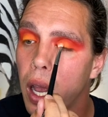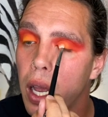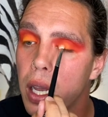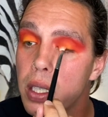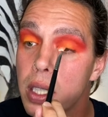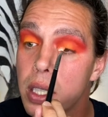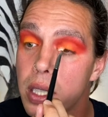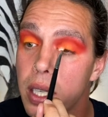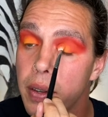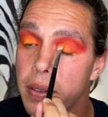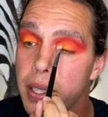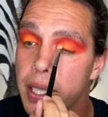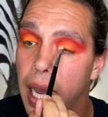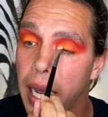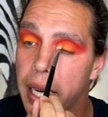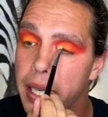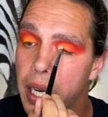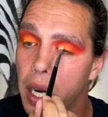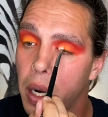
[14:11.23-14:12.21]
since I've
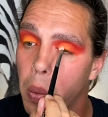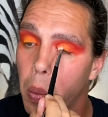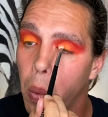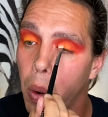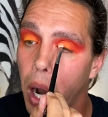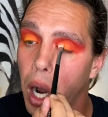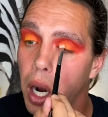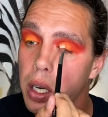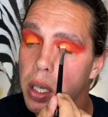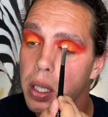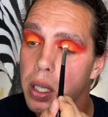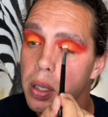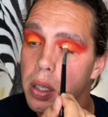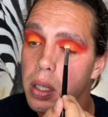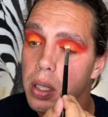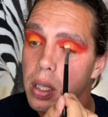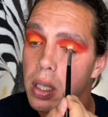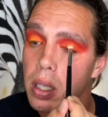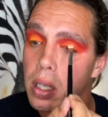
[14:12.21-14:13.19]
sat down and walked
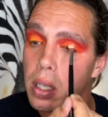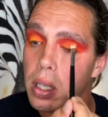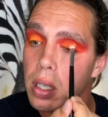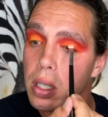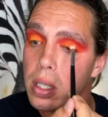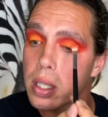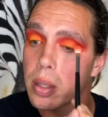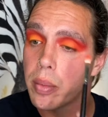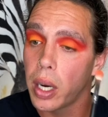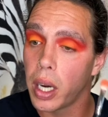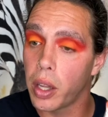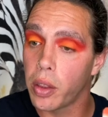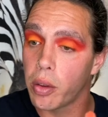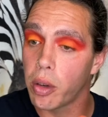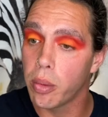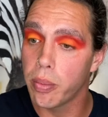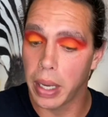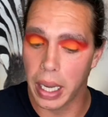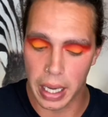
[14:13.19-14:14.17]
somebody
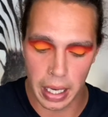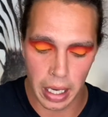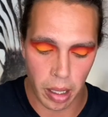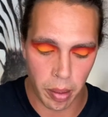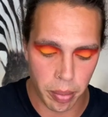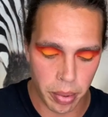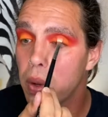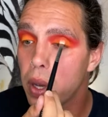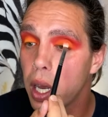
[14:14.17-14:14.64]
through makeup,